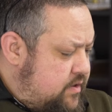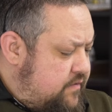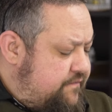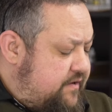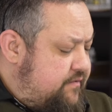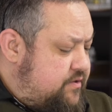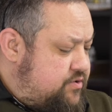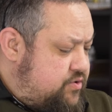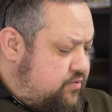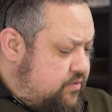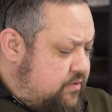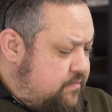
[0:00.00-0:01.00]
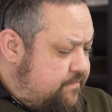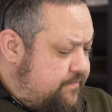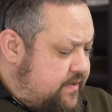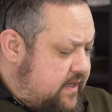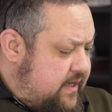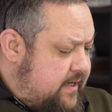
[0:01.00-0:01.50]
your favorite tool,
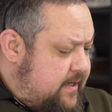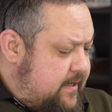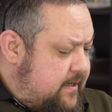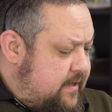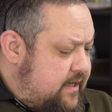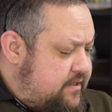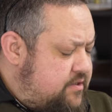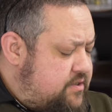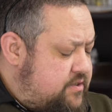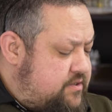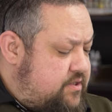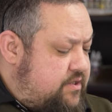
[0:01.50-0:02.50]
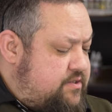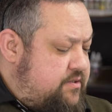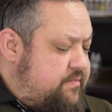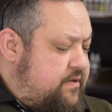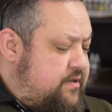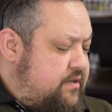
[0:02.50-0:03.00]
and you just touched
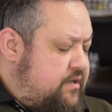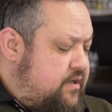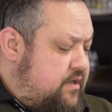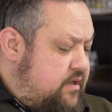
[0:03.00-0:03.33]
upon